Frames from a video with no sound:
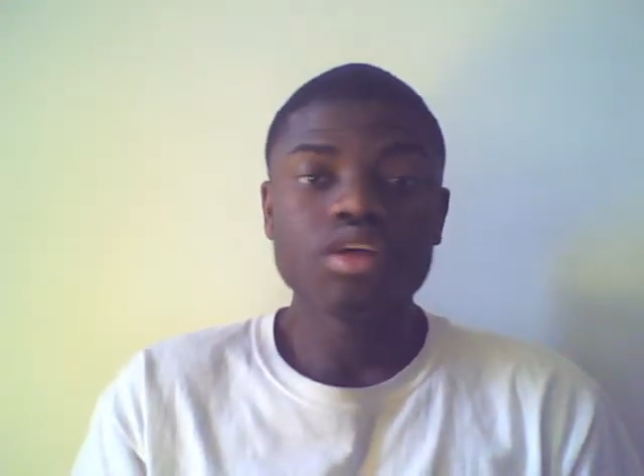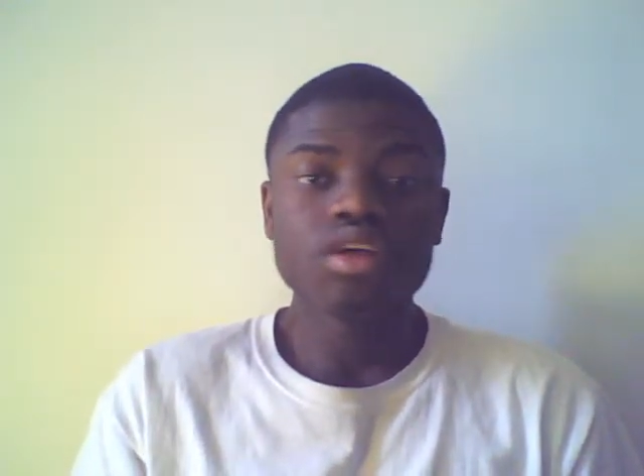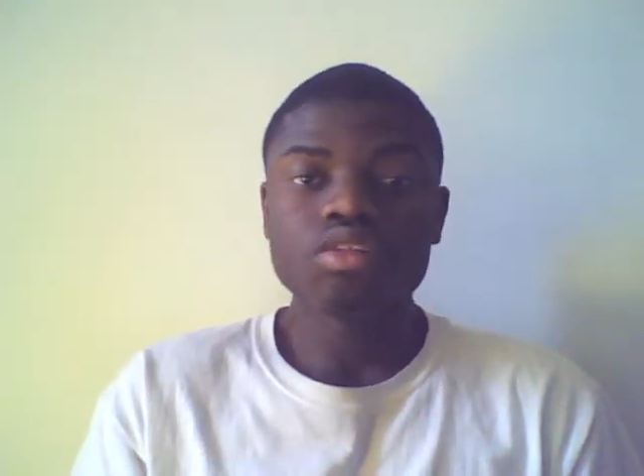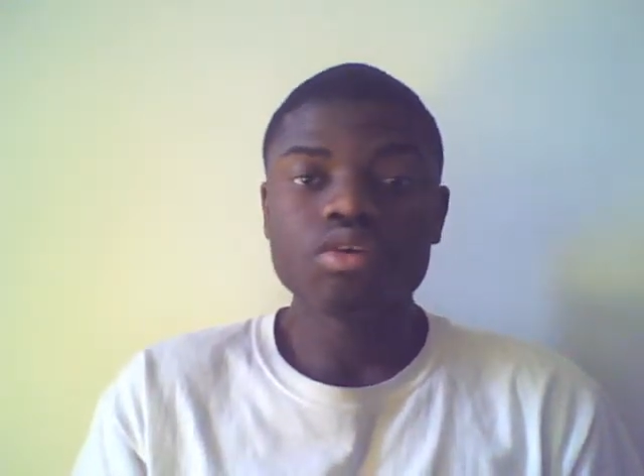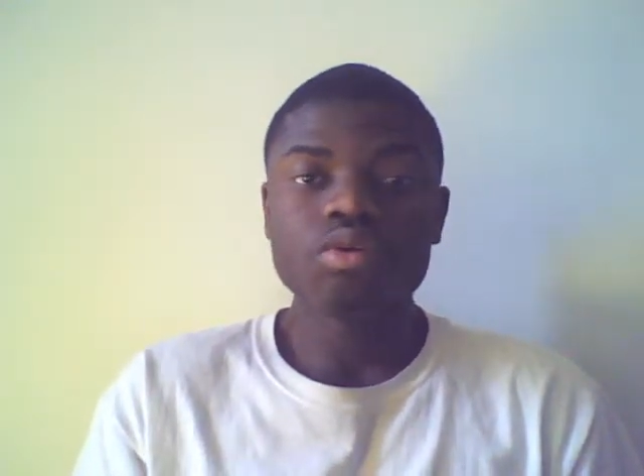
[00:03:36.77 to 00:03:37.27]

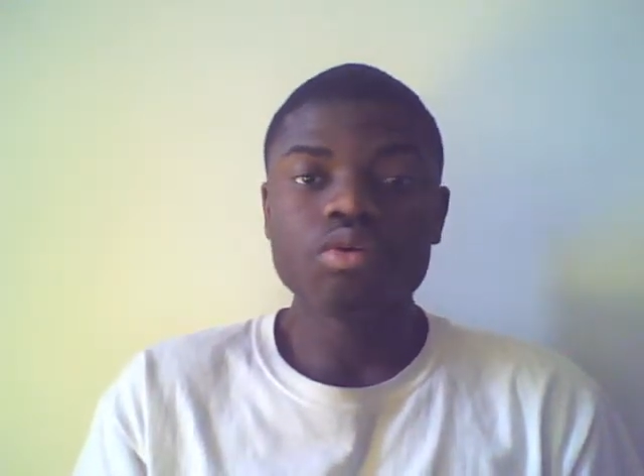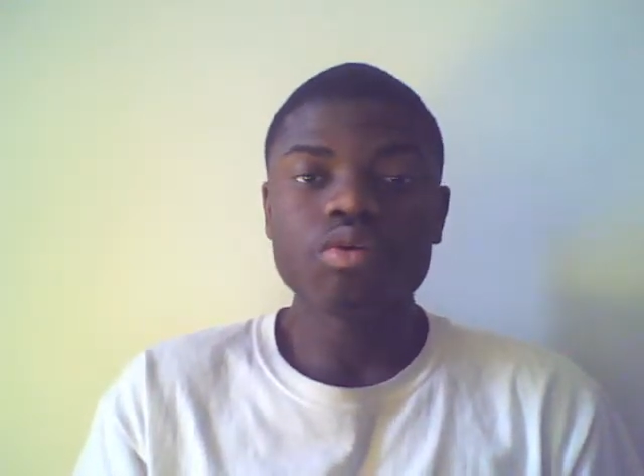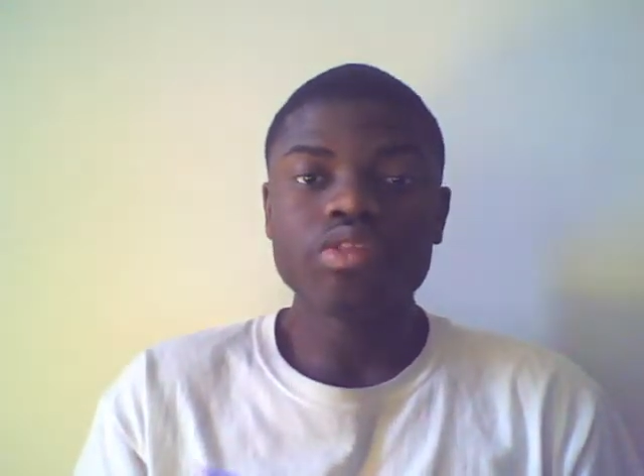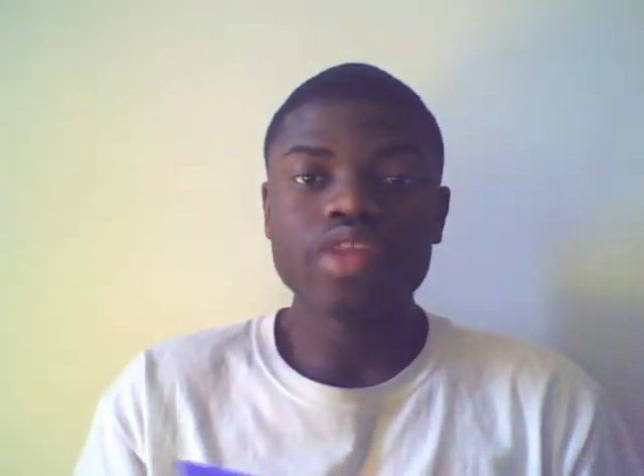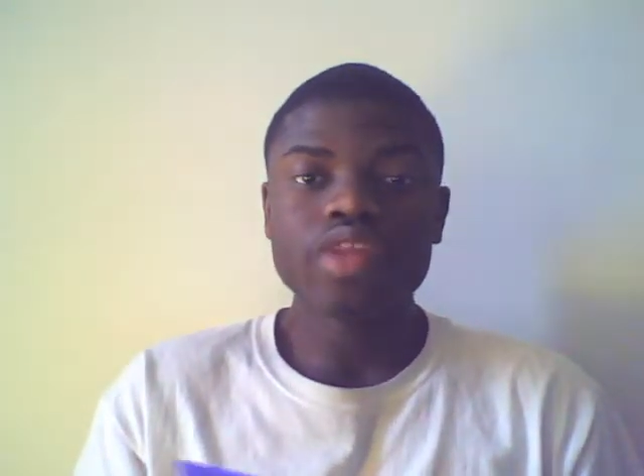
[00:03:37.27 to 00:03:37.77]
So
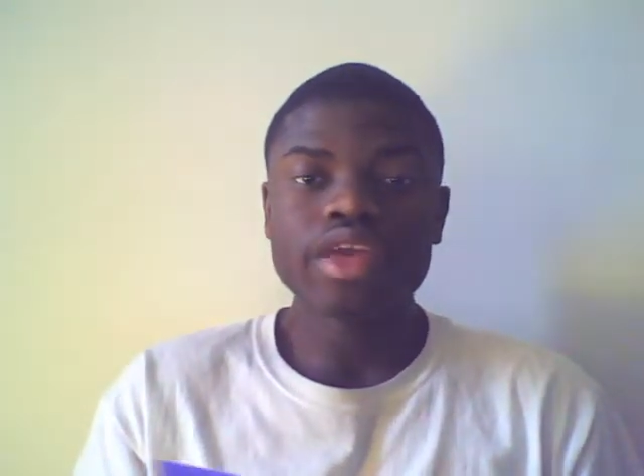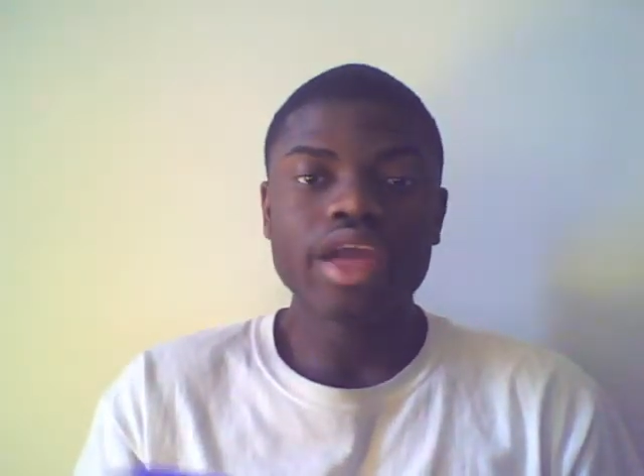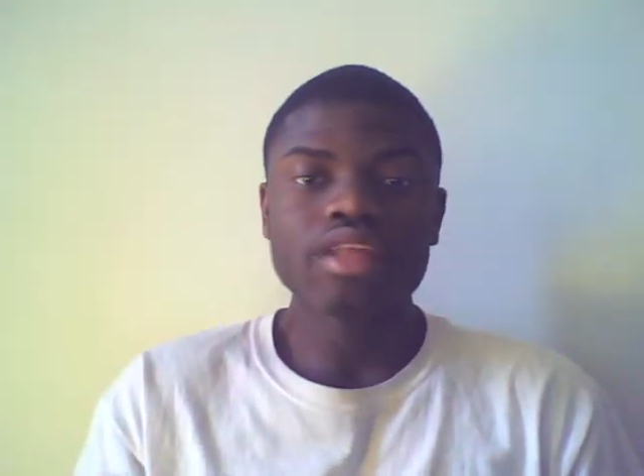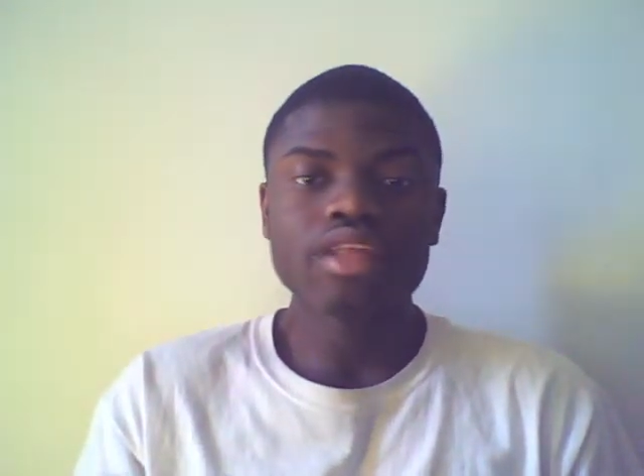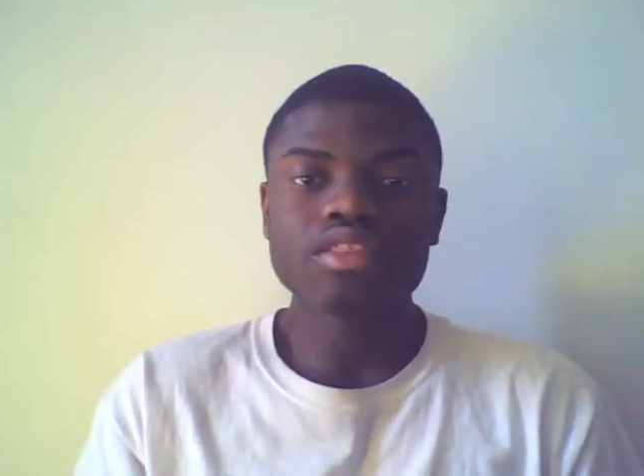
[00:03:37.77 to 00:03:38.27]
they
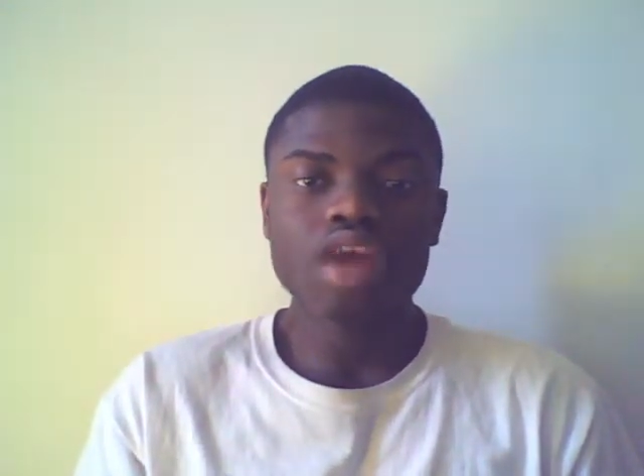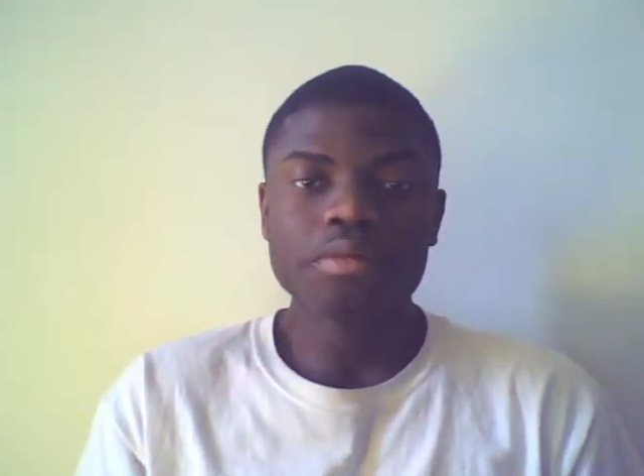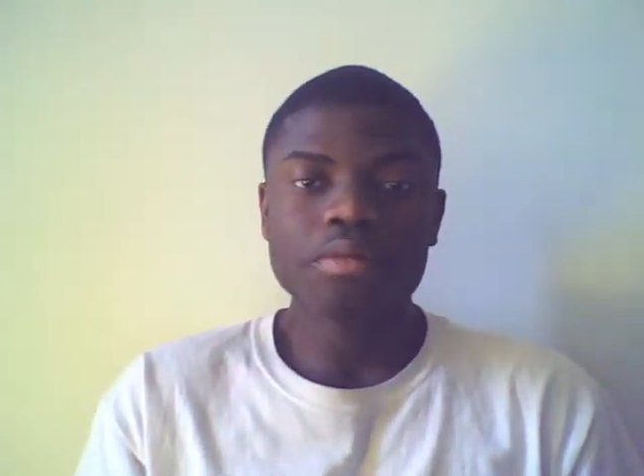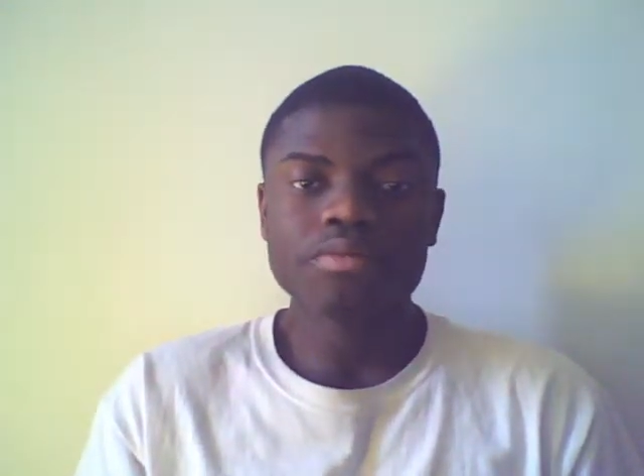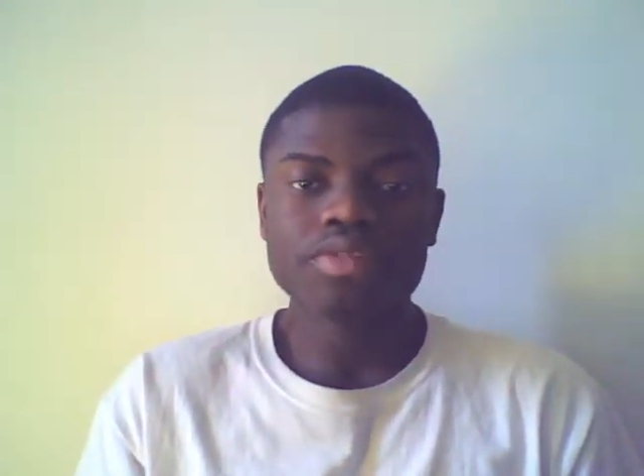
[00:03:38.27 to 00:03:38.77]
can't stop
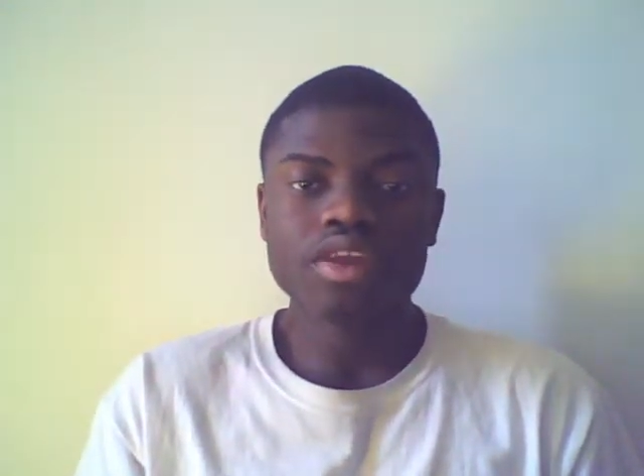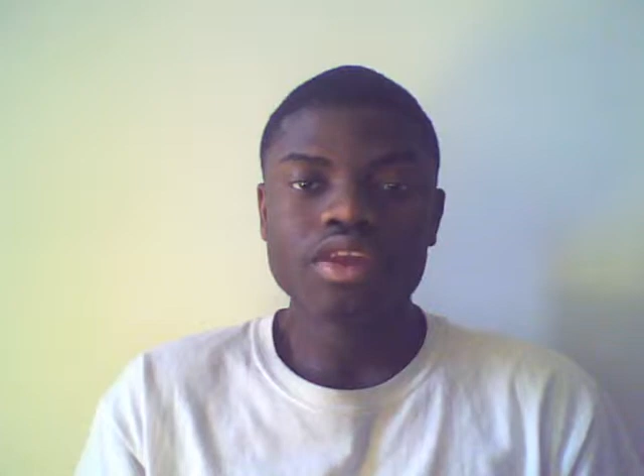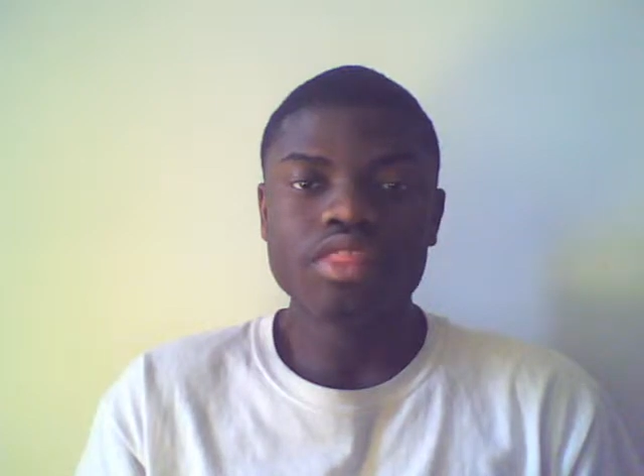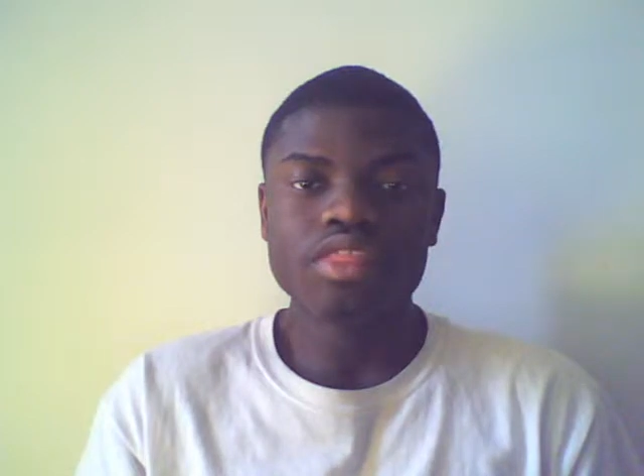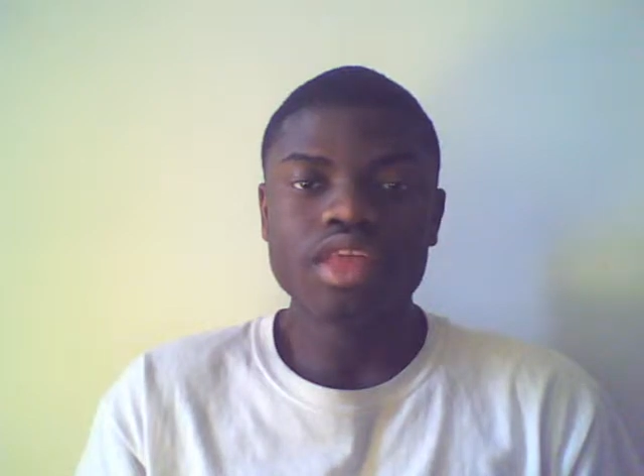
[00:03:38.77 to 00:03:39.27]
it with
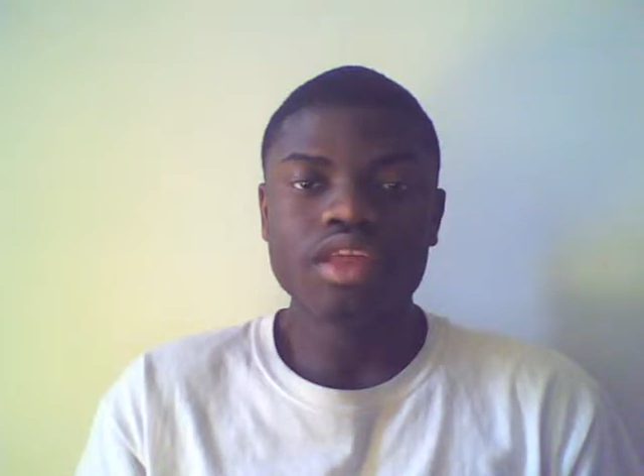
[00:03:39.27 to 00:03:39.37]
anything